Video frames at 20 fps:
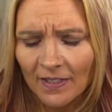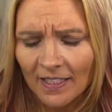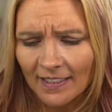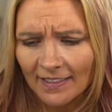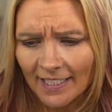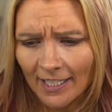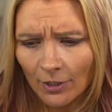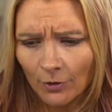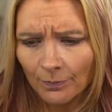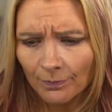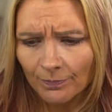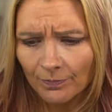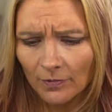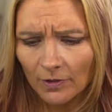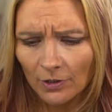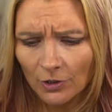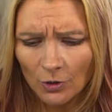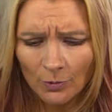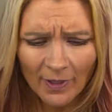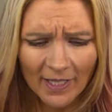Now,
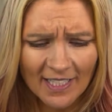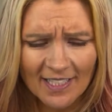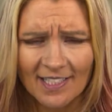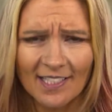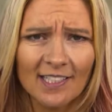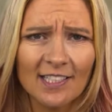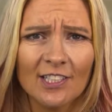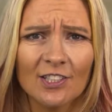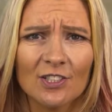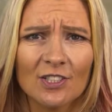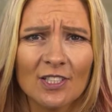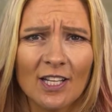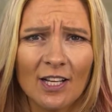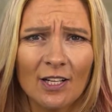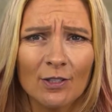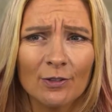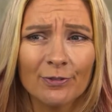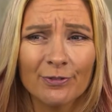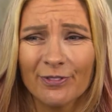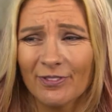you might say to
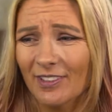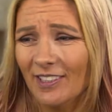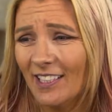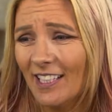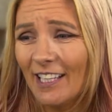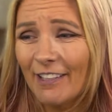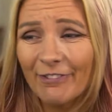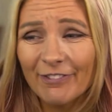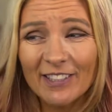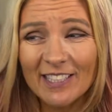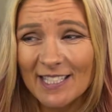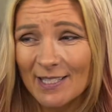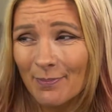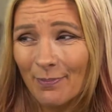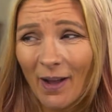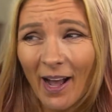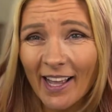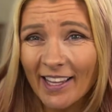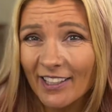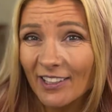yourself, if it's
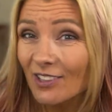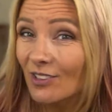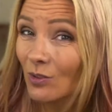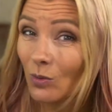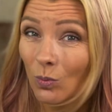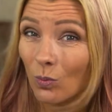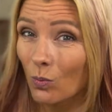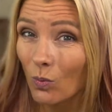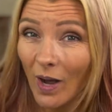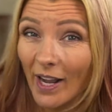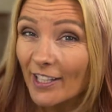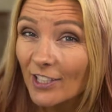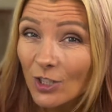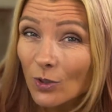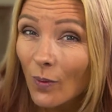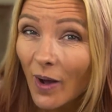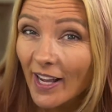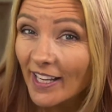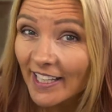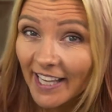mild, why do
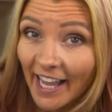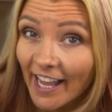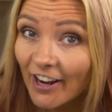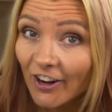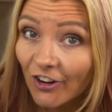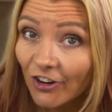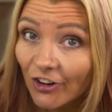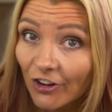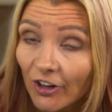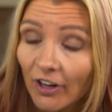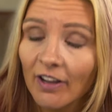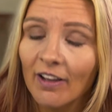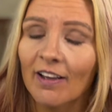I care?